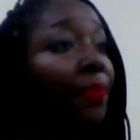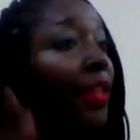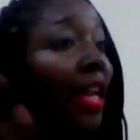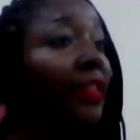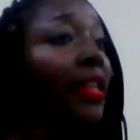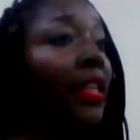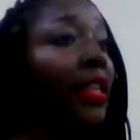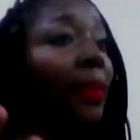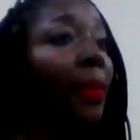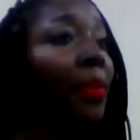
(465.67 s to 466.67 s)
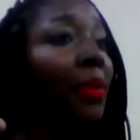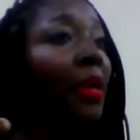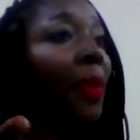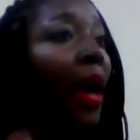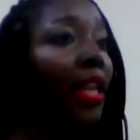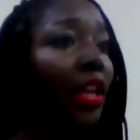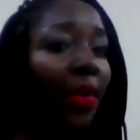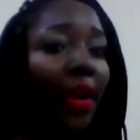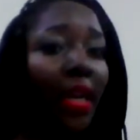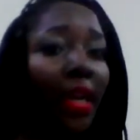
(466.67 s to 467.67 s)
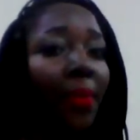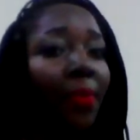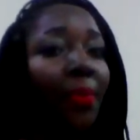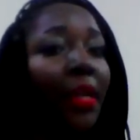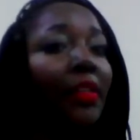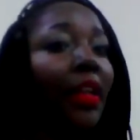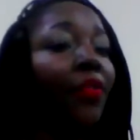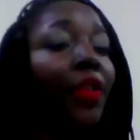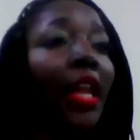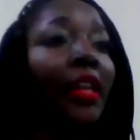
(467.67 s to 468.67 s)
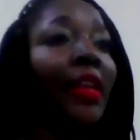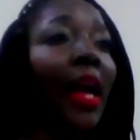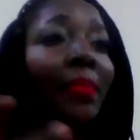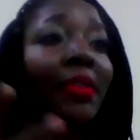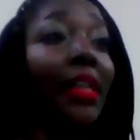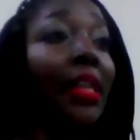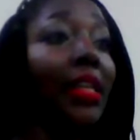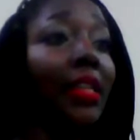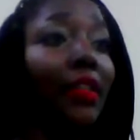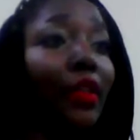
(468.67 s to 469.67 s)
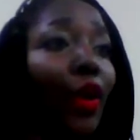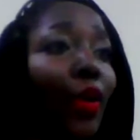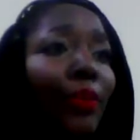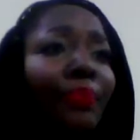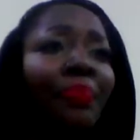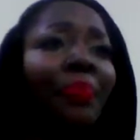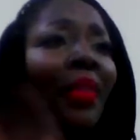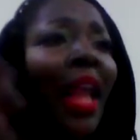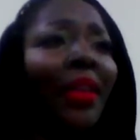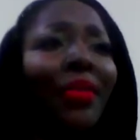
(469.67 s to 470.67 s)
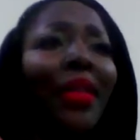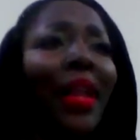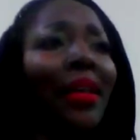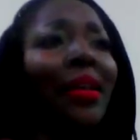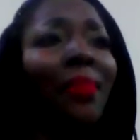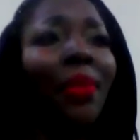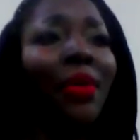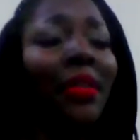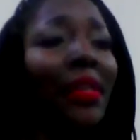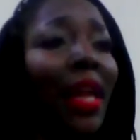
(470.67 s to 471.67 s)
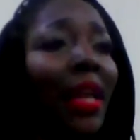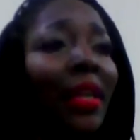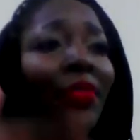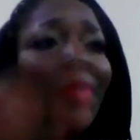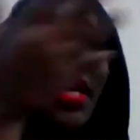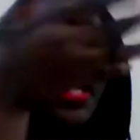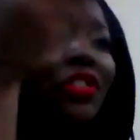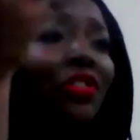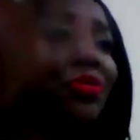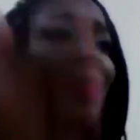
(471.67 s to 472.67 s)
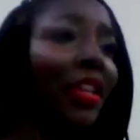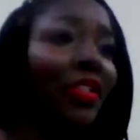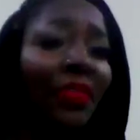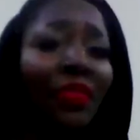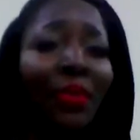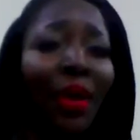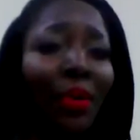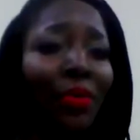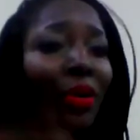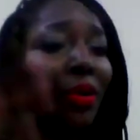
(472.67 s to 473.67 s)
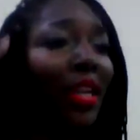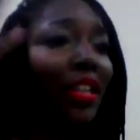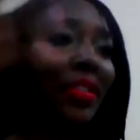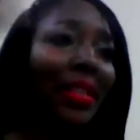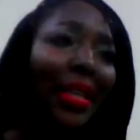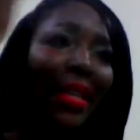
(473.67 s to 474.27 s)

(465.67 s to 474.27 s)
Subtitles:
that's the good thing about me being polychronic because I feel like time is endless. So I knew that I could come on here today, and if you catch it, you catch it. If you don't, you're going to catch it again